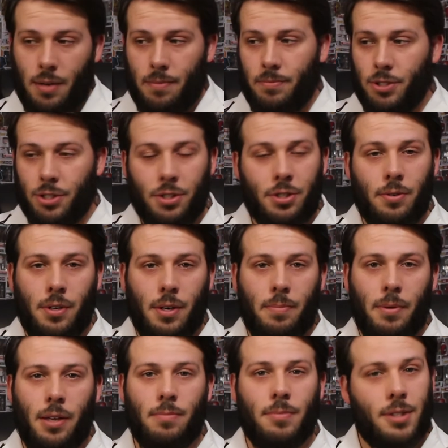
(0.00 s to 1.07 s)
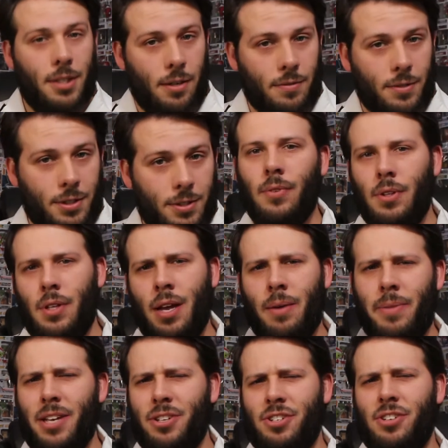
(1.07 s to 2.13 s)
just doing it by themselves. Now
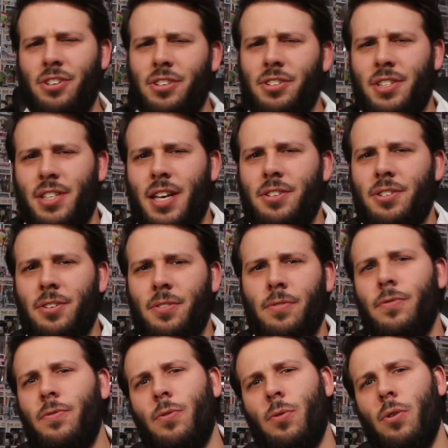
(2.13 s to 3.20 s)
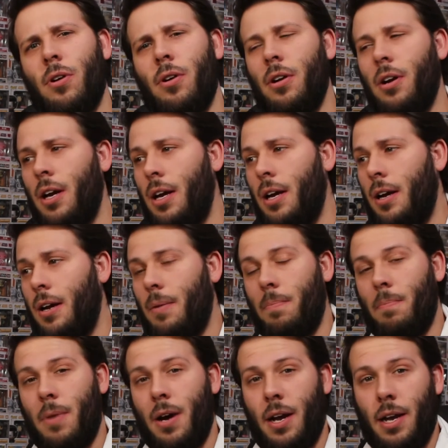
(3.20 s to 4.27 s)
make sure you stay tuned for
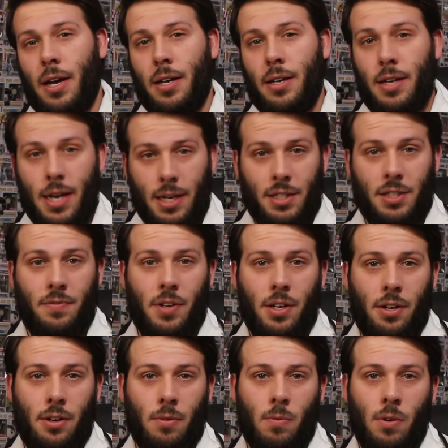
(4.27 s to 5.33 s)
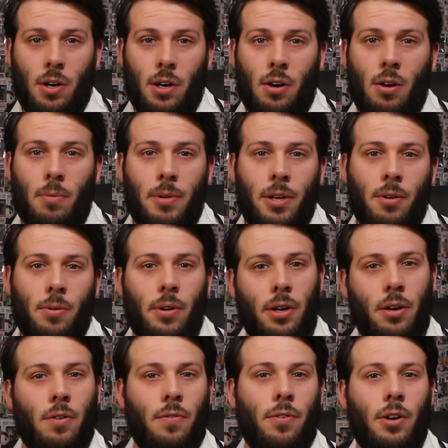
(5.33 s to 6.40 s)
my next video where I'll be
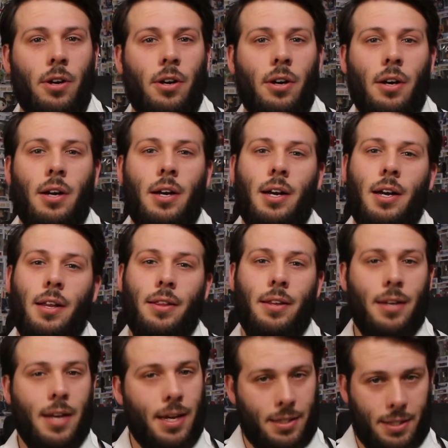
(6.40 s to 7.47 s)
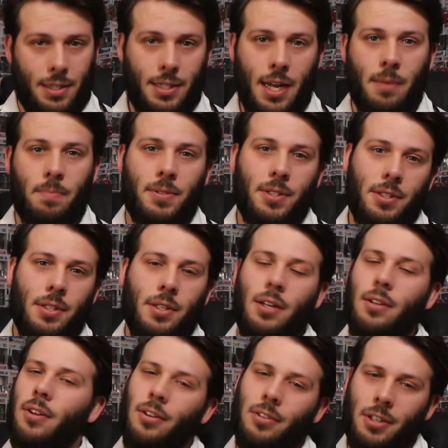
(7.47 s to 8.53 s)
going over the next steps
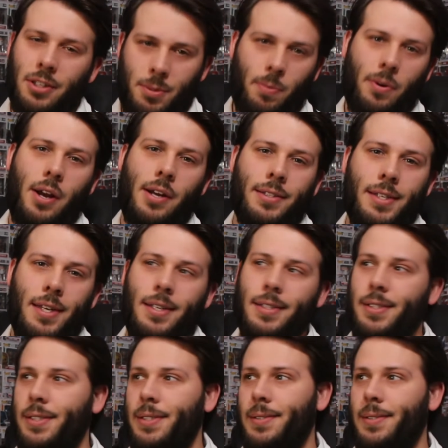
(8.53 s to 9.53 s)
along this process.